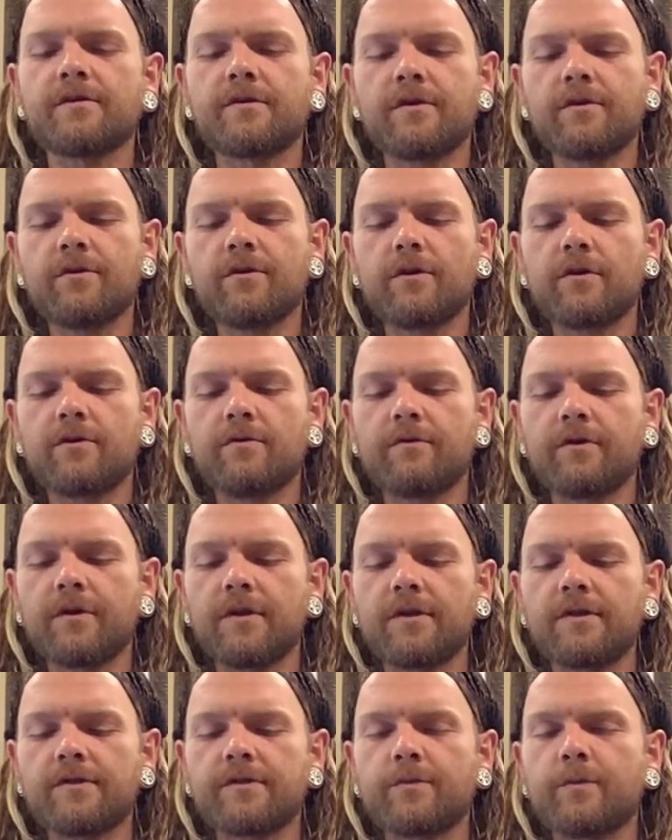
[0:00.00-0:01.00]
Then you can
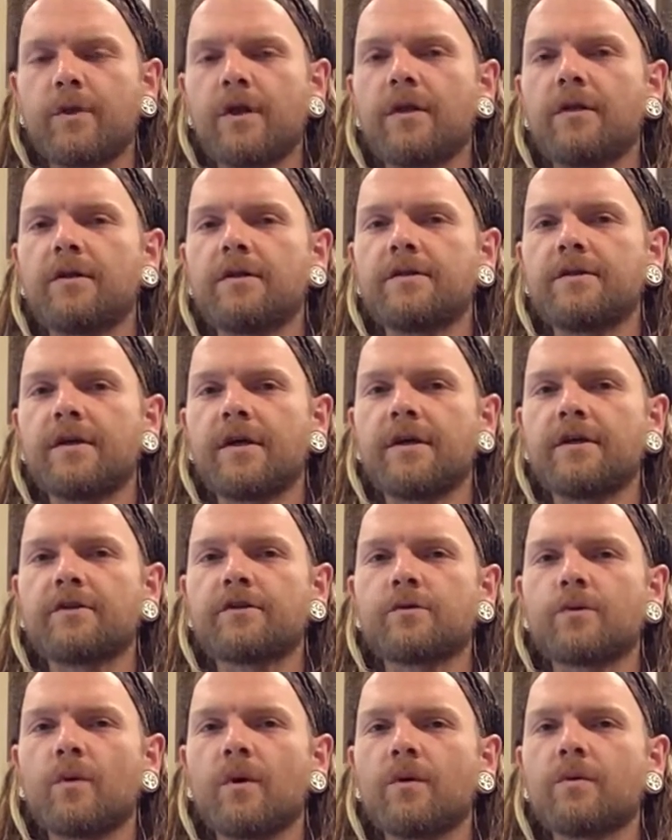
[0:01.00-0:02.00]
really smell and
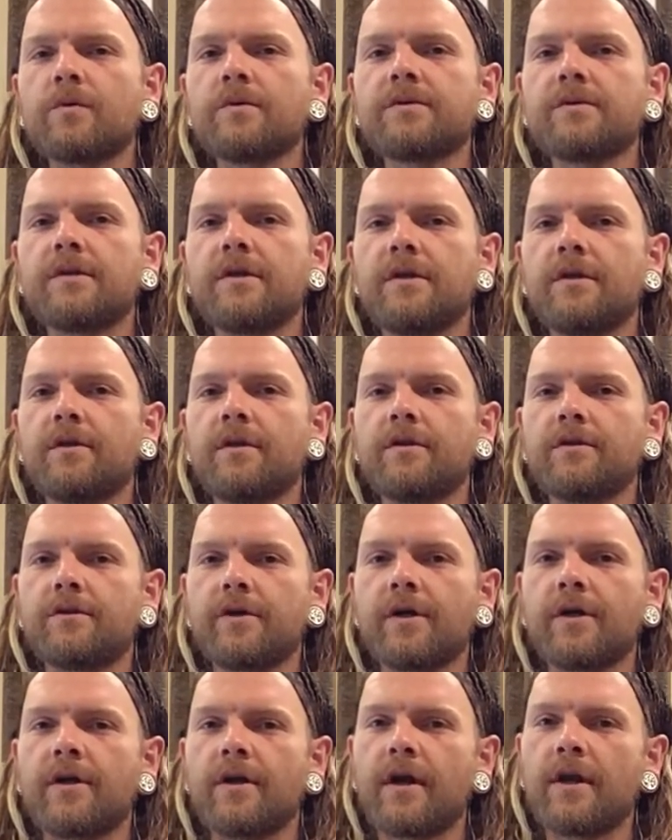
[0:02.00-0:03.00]
taste what was in the
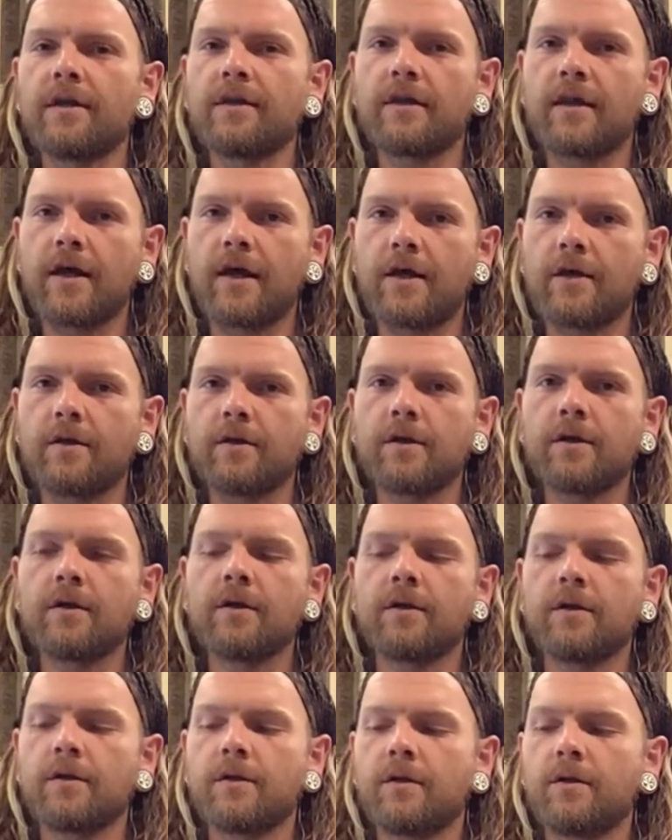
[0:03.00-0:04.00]
dirt at that
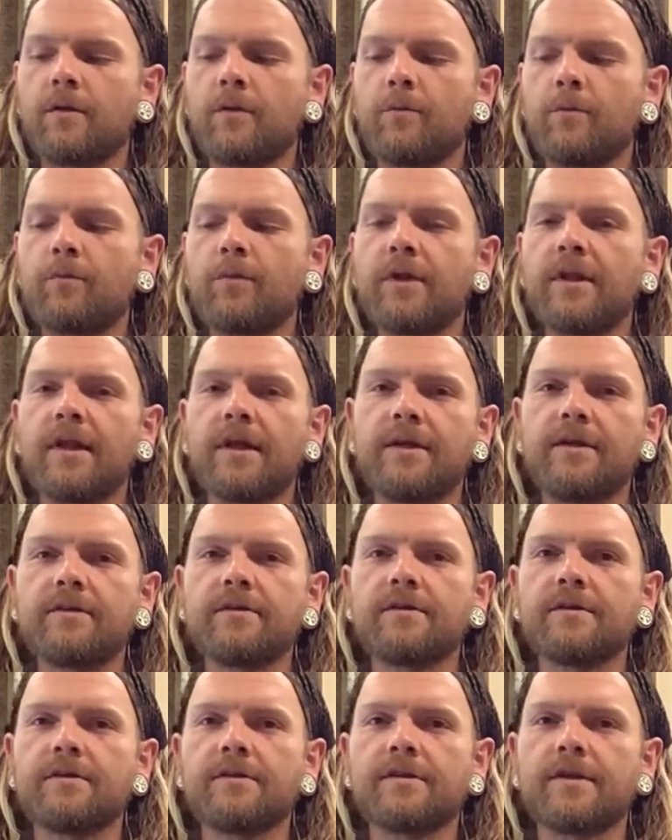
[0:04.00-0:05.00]
place
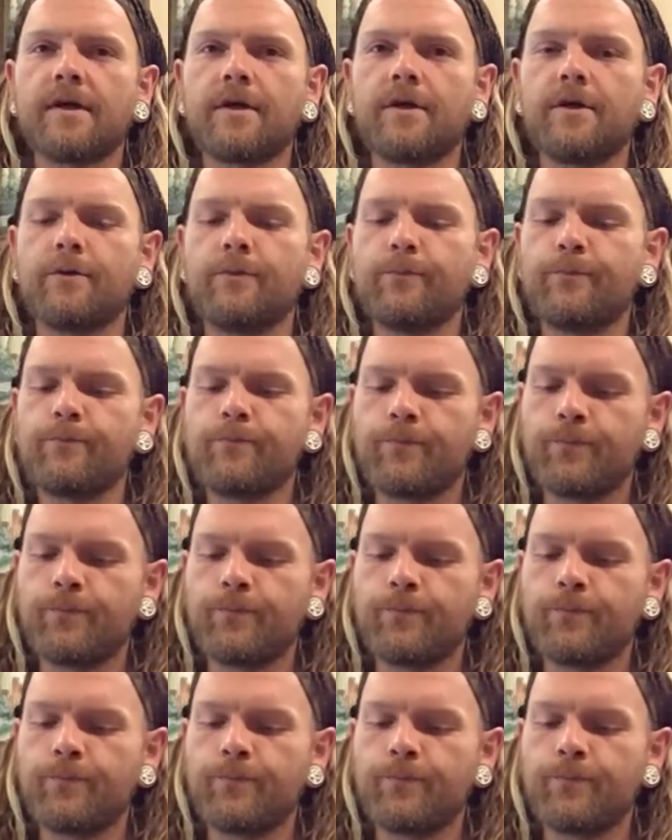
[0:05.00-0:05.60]
and time.